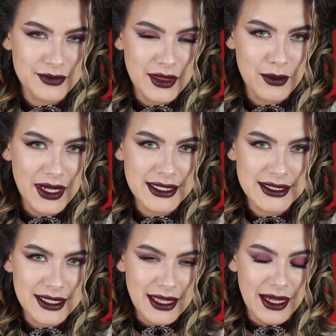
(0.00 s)
the way I
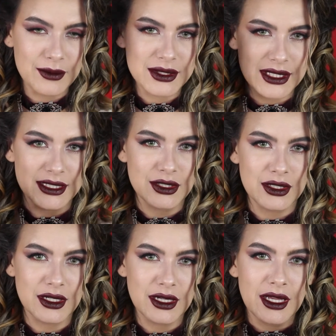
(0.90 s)
did that was I
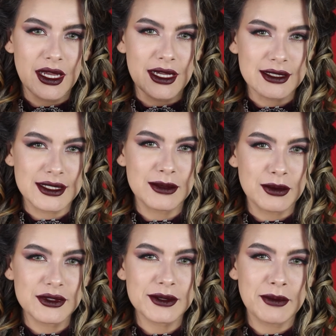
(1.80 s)
took a
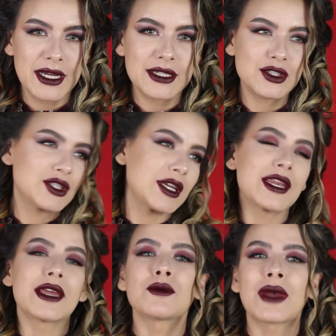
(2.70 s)
stipple sponge
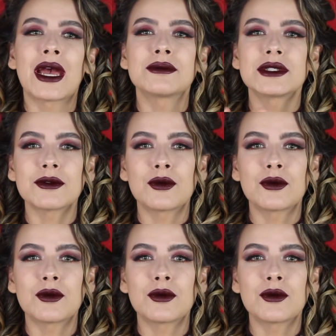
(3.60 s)
and I wrapped